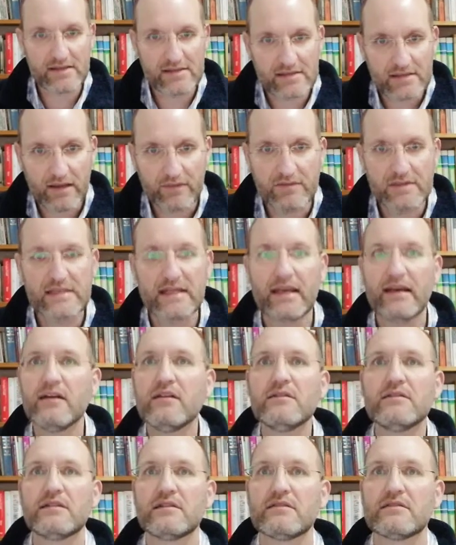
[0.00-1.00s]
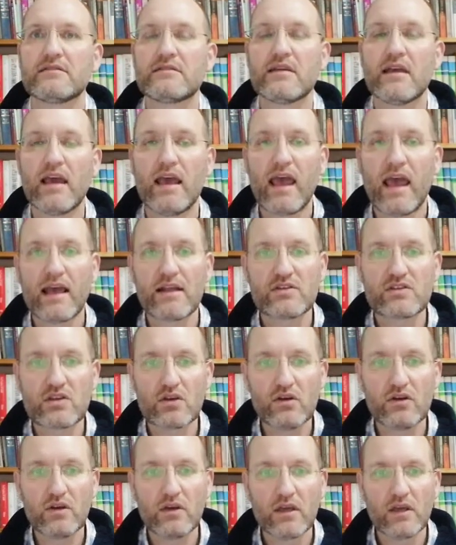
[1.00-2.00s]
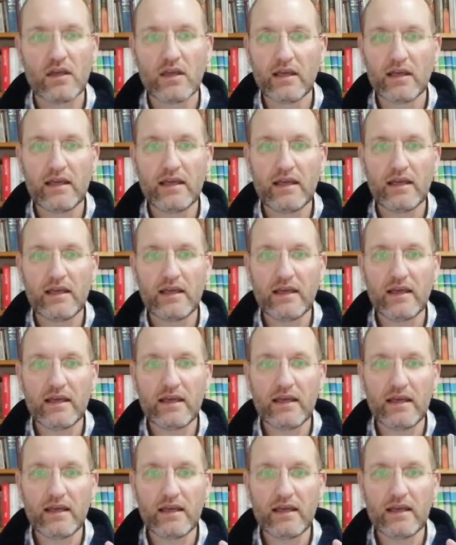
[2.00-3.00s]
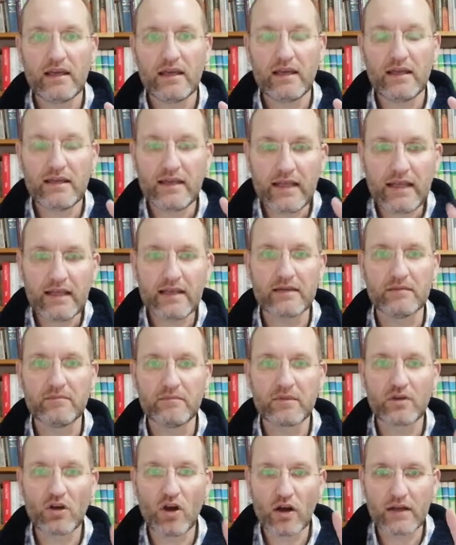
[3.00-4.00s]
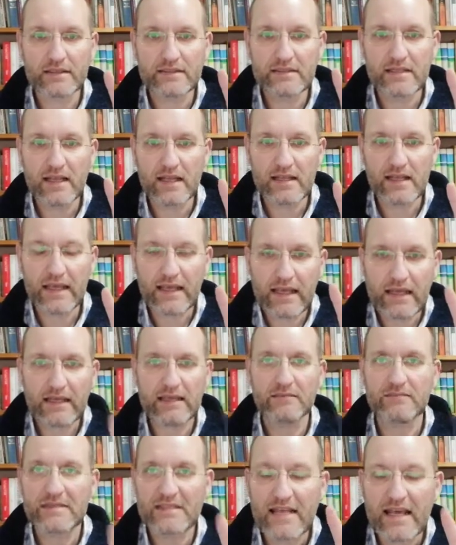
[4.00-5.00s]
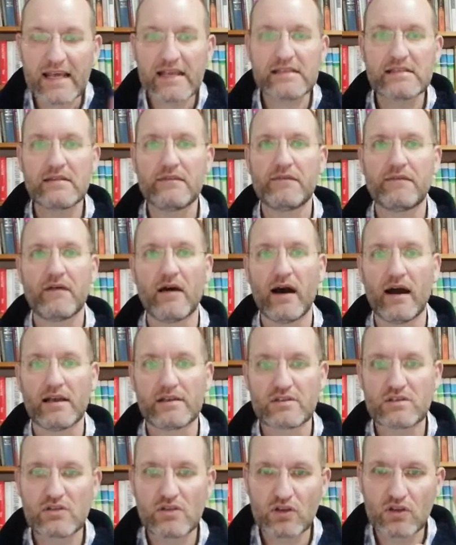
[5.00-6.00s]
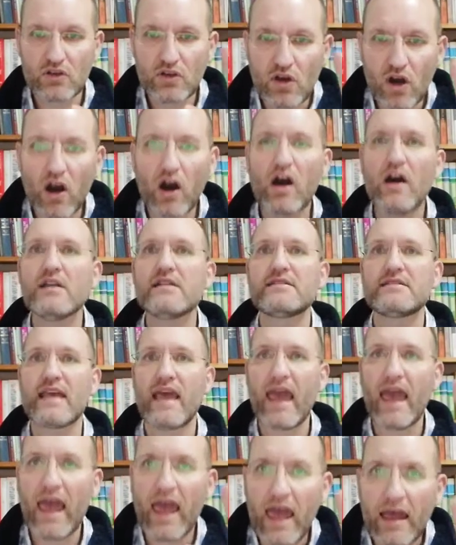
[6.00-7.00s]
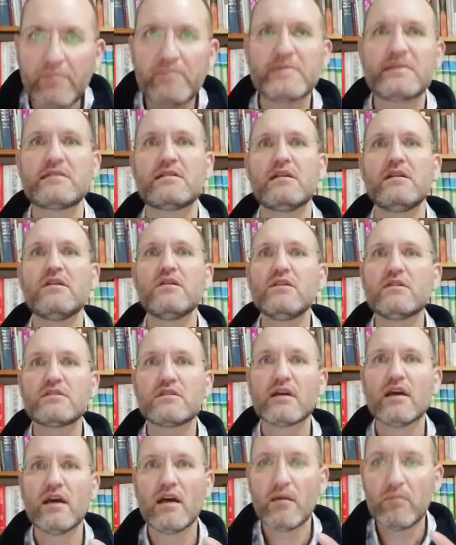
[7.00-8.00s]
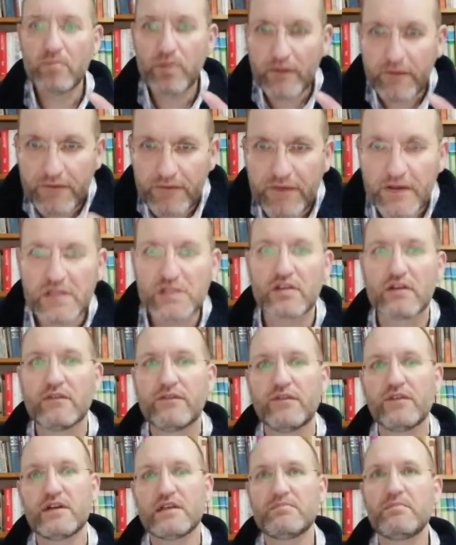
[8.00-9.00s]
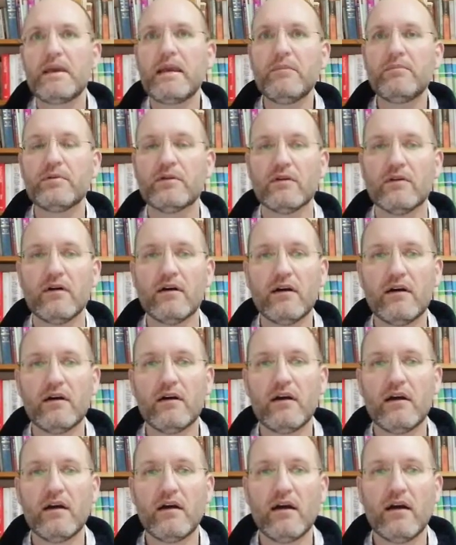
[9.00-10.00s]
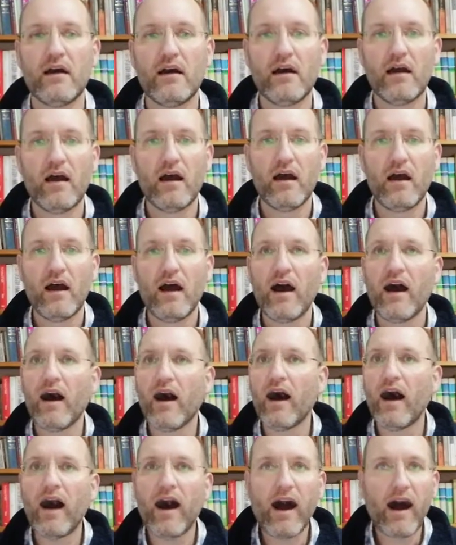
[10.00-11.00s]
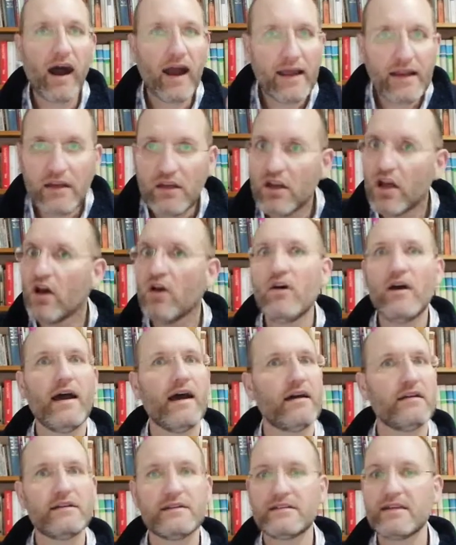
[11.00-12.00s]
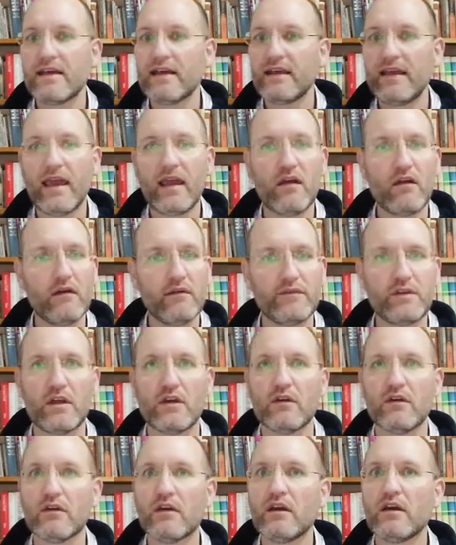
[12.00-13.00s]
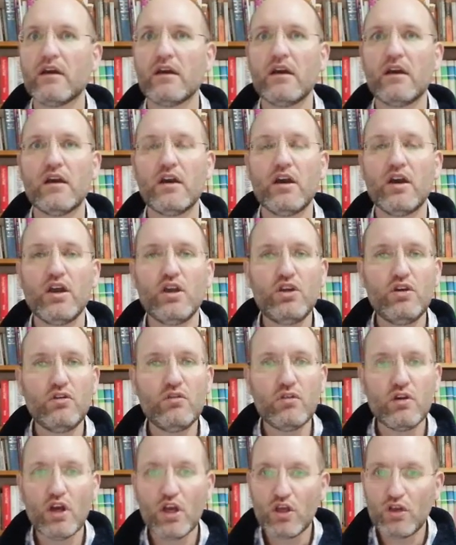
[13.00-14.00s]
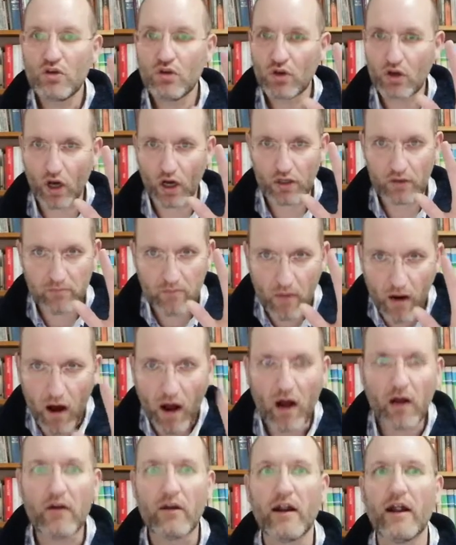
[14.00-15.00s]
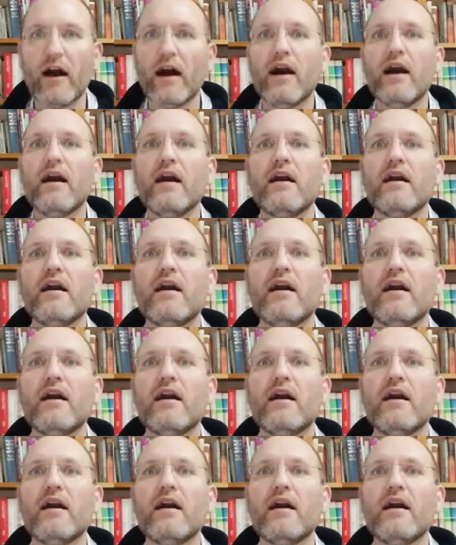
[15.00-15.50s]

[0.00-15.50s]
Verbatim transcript: 70 elders. And so, in Elim, God te- Elim testifies to God's absolute provision for his people. I know how to take care of you. You, you got Marah.